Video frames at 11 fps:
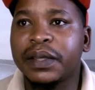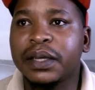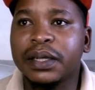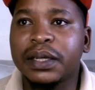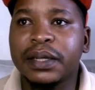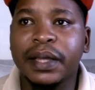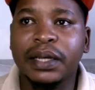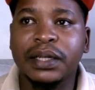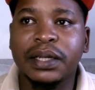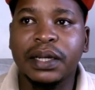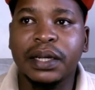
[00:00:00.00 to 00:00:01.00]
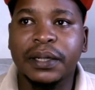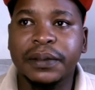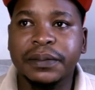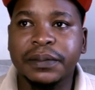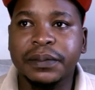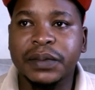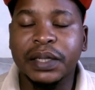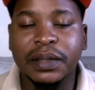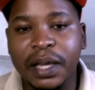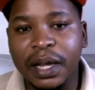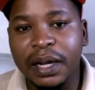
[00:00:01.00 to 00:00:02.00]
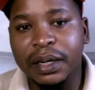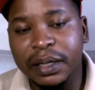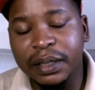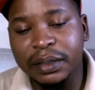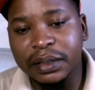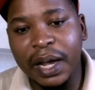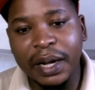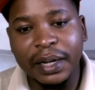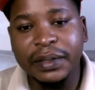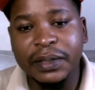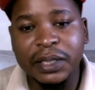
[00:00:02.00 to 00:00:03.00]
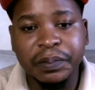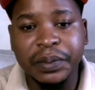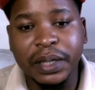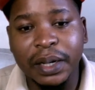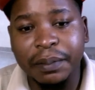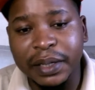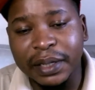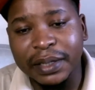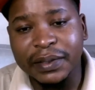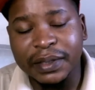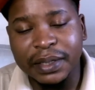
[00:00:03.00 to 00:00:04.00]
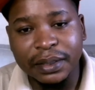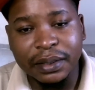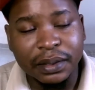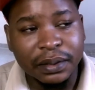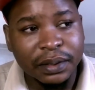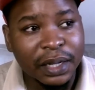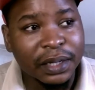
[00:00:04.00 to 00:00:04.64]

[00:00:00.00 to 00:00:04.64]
thinking that their race is becoming extinct,